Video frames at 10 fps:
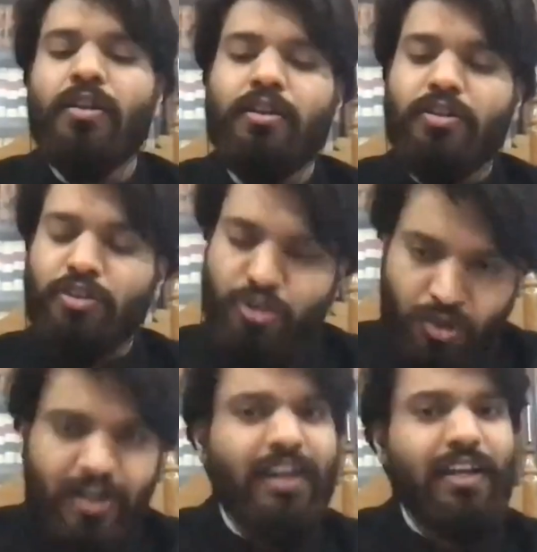your
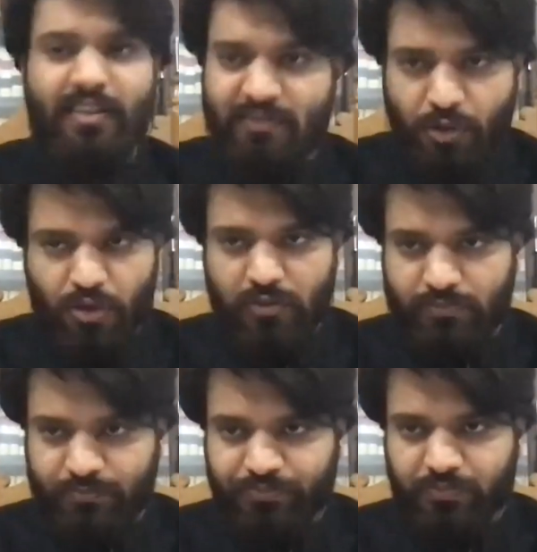writing is flawed.
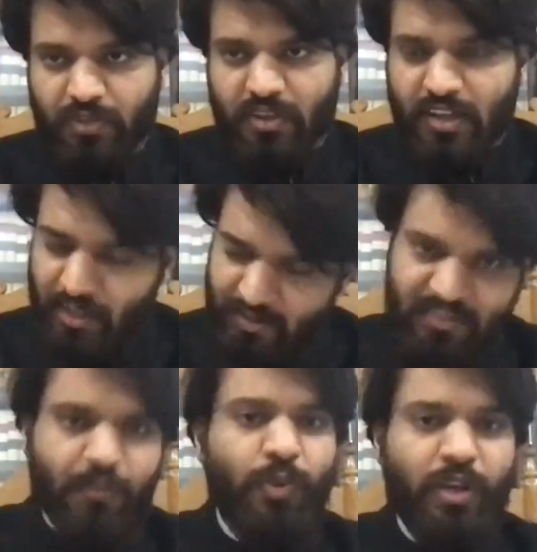It has
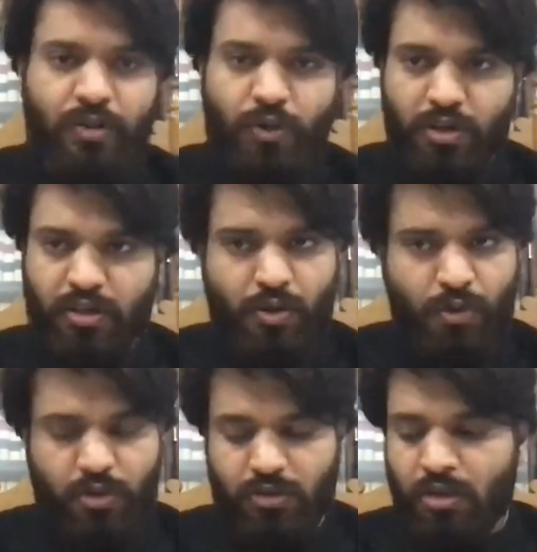somewhere gone
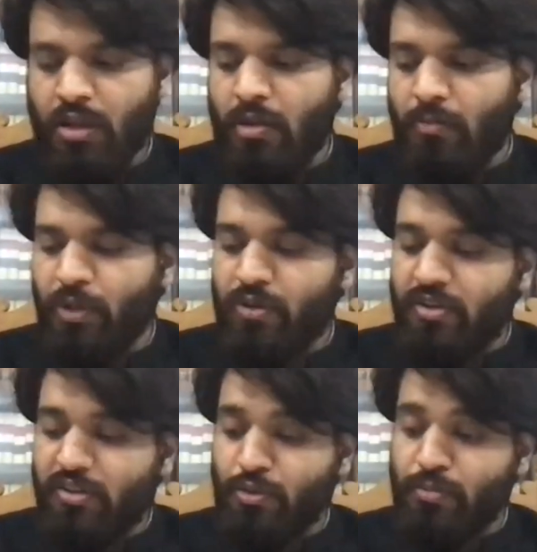wrong
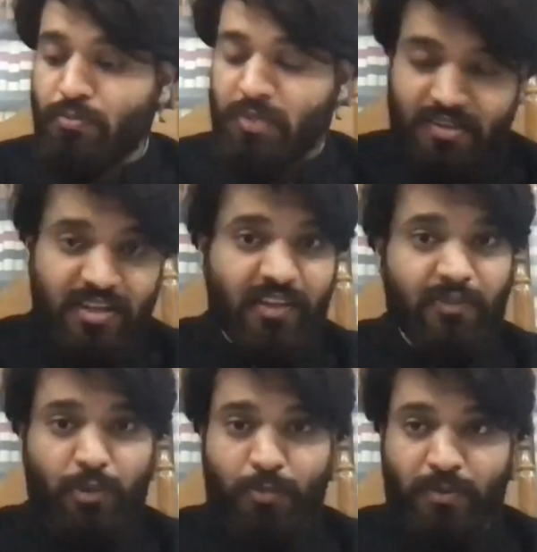because you must have a
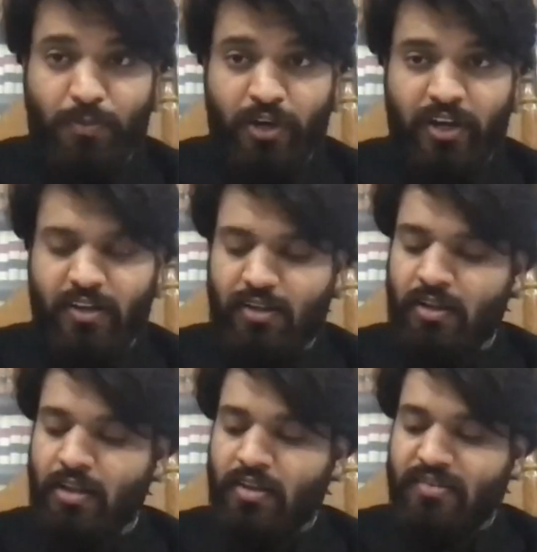proper point.
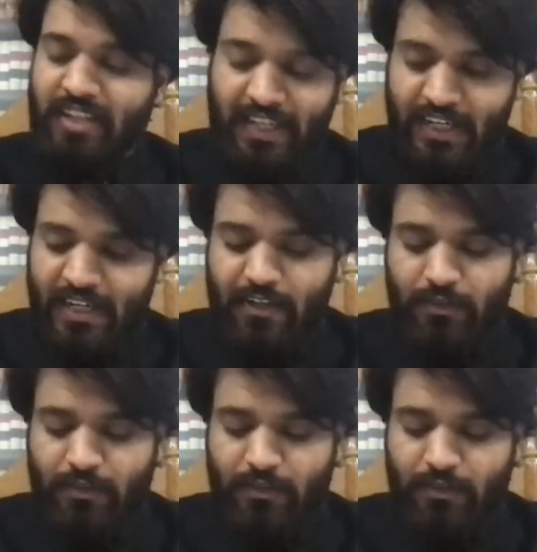Secondly,